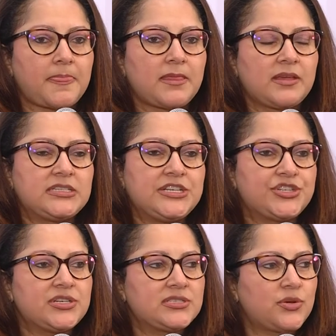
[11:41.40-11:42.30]

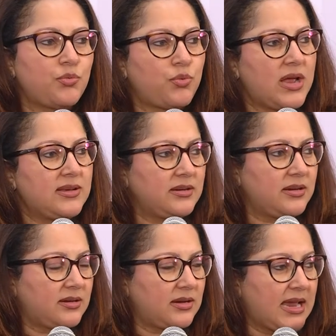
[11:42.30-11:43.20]
Teaching is the one
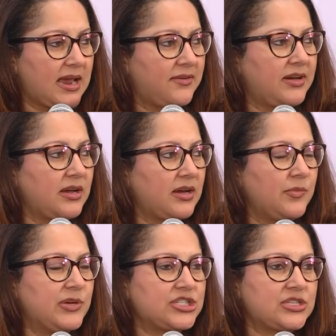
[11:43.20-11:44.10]
area in
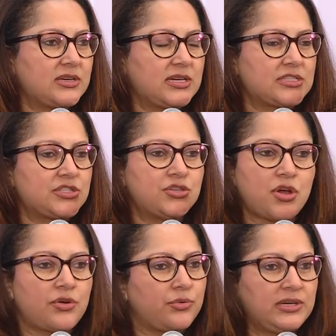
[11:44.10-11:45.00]
which it's
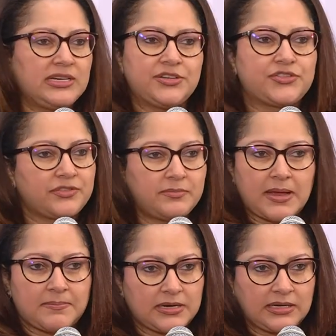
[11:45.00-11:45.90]
not only driven by
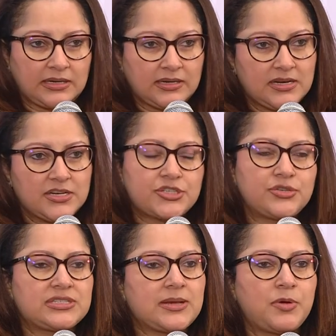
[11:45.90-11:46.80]
money. So
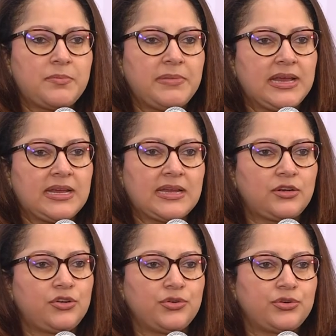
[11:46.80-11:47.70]
someone may get
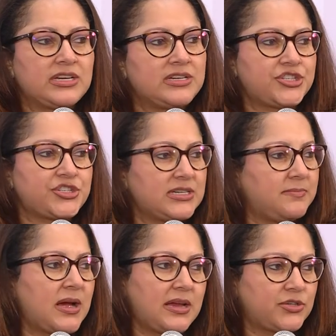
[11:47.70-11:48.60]
lured initially
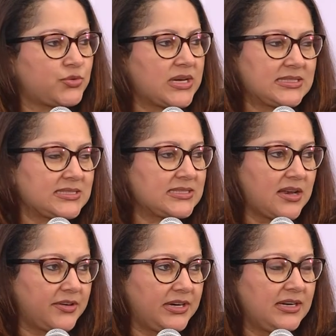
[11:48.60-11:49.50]
by twice the
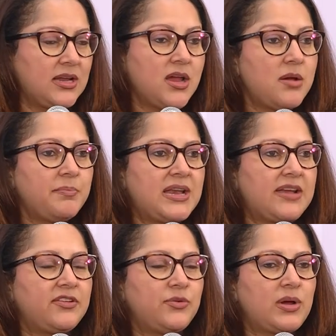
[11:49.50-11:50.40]
salary, but
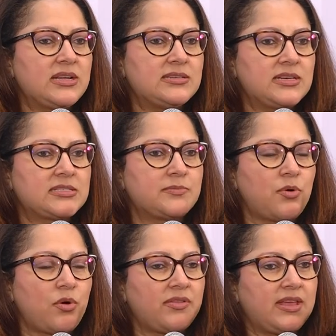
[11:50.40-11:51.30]
everyone is
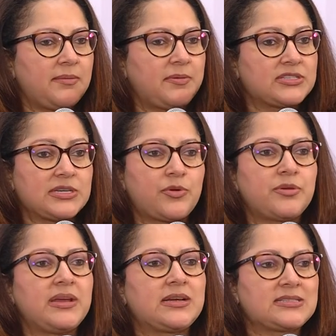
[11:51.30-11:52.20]
more there because they want to
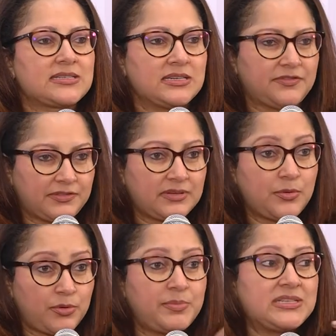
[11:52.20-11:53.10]
make a they
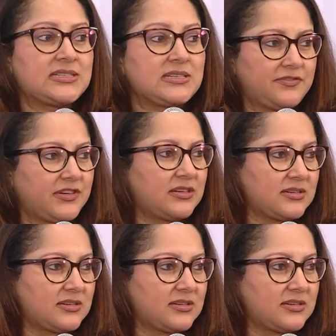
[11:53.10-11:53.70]
want to be significant.